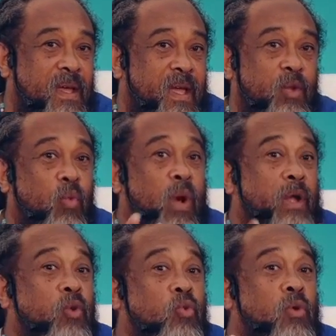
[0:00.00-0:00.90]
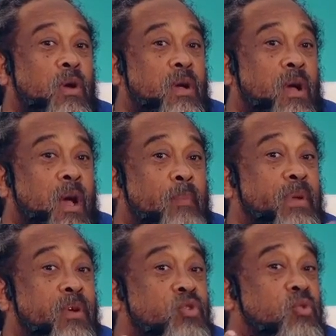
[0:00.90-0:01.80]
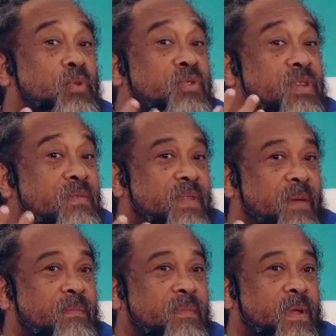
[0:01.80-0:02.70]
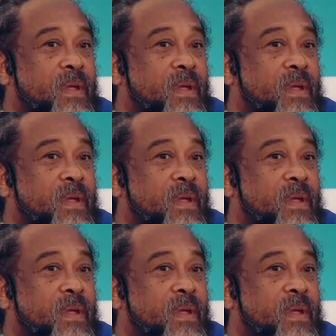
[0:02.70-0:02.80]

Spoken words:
And the one who appears to perceive them,